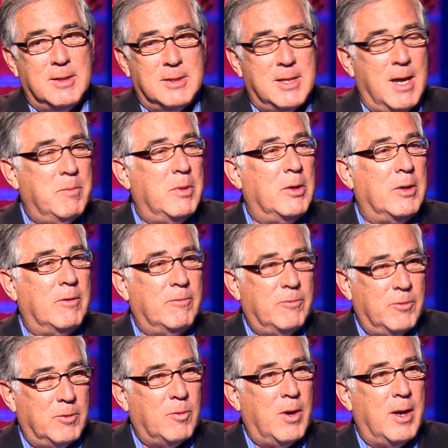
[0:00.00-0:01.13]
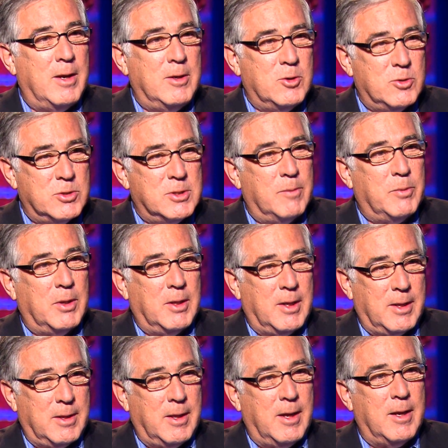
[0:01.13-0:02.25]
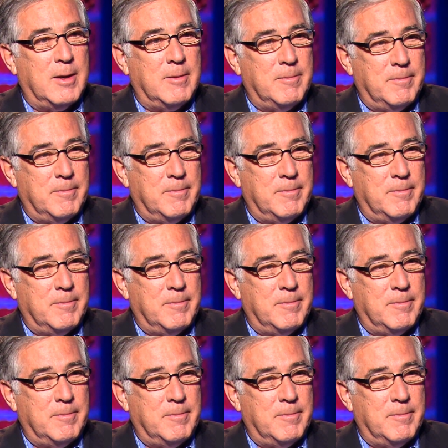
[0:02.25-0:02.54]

10 million foot range or something like that.